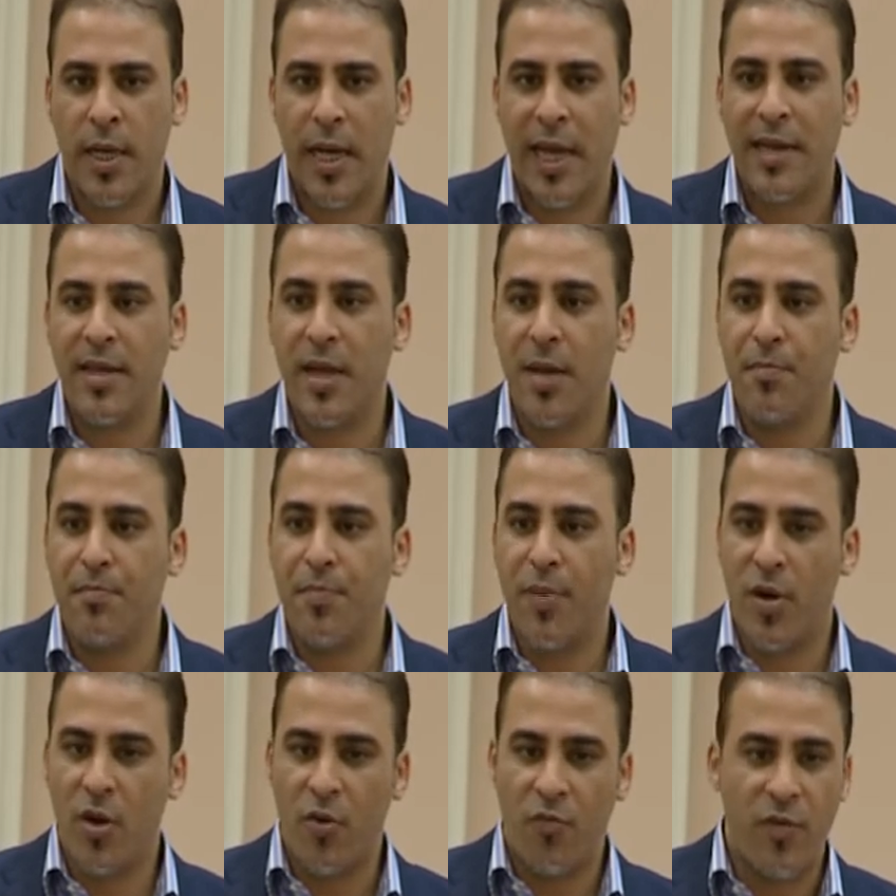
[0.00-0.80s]
a
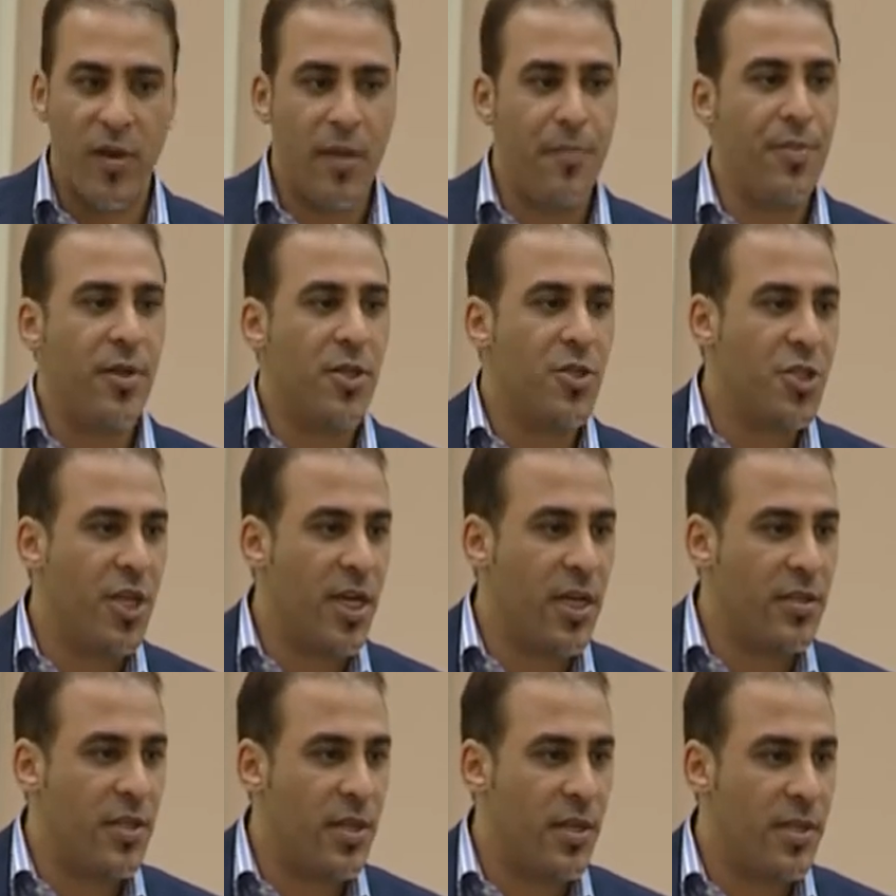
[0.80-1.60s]
number of Libyan
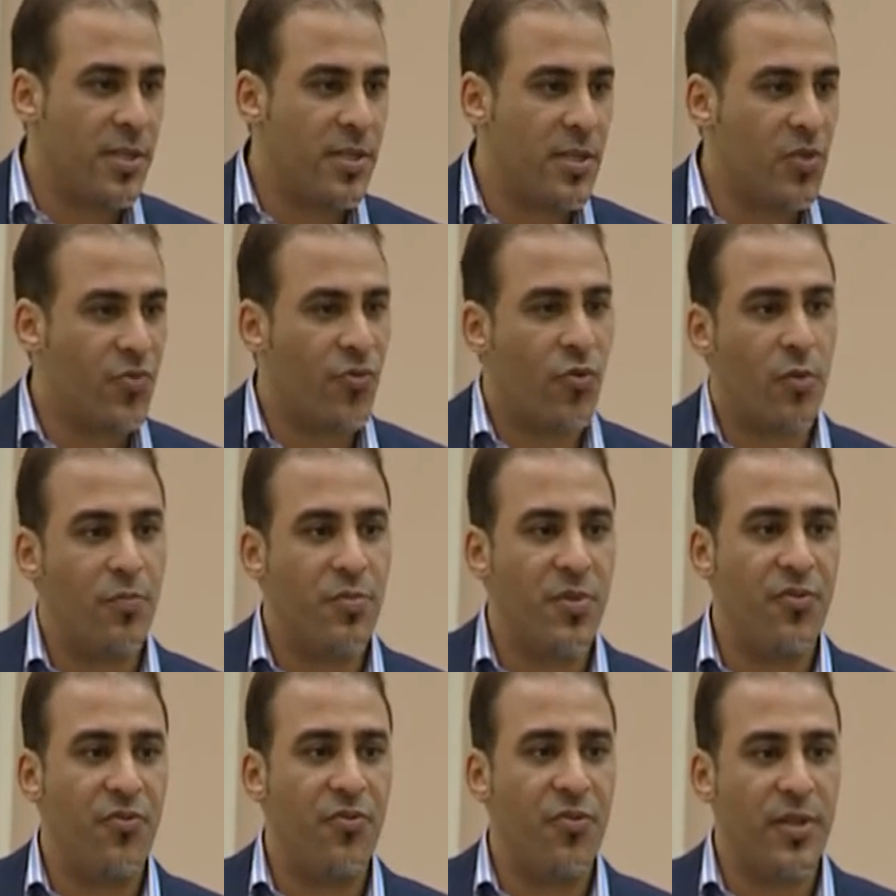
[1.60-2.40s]
journalists from
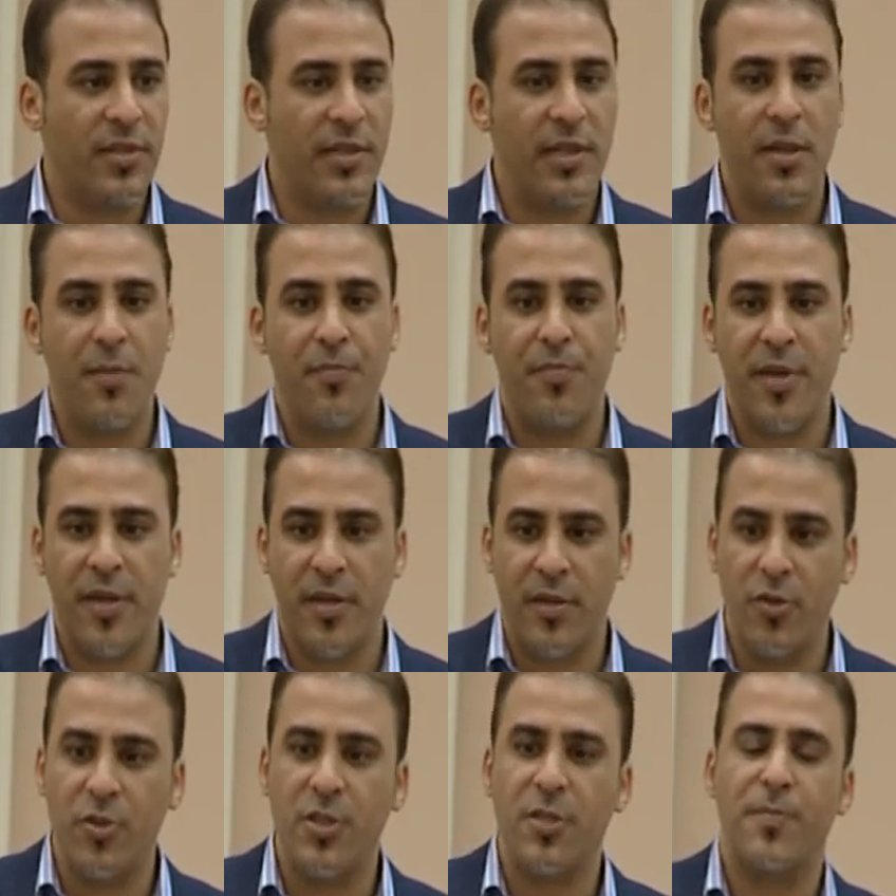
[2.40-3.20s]
different
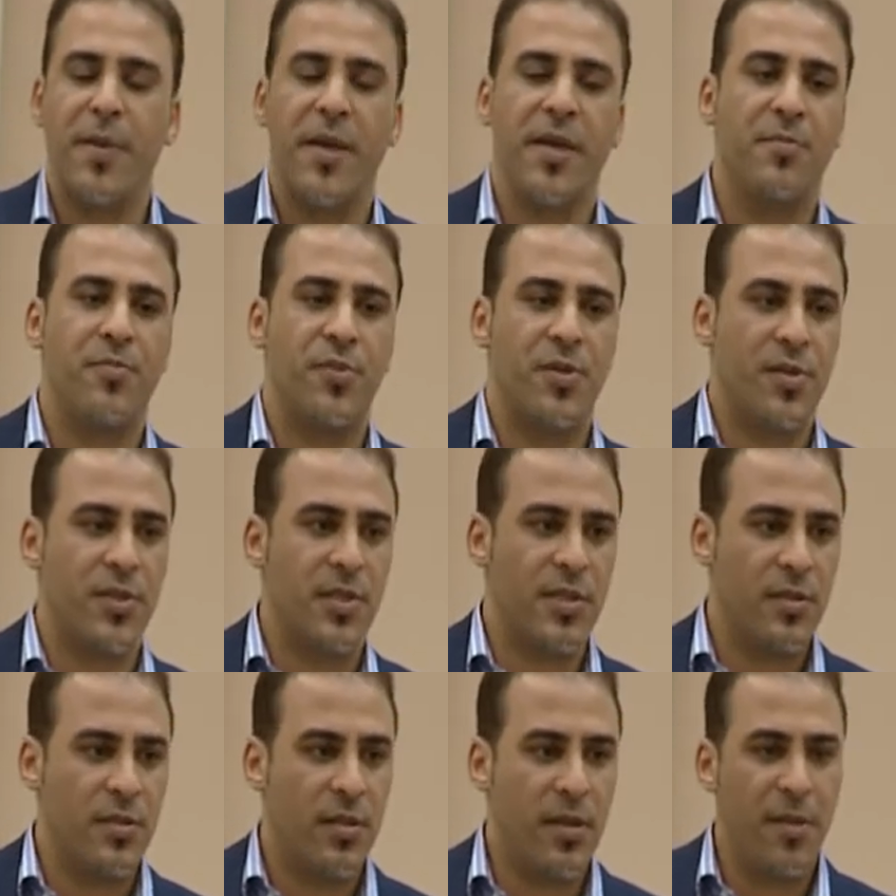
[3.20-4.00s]
Libyan newspapers,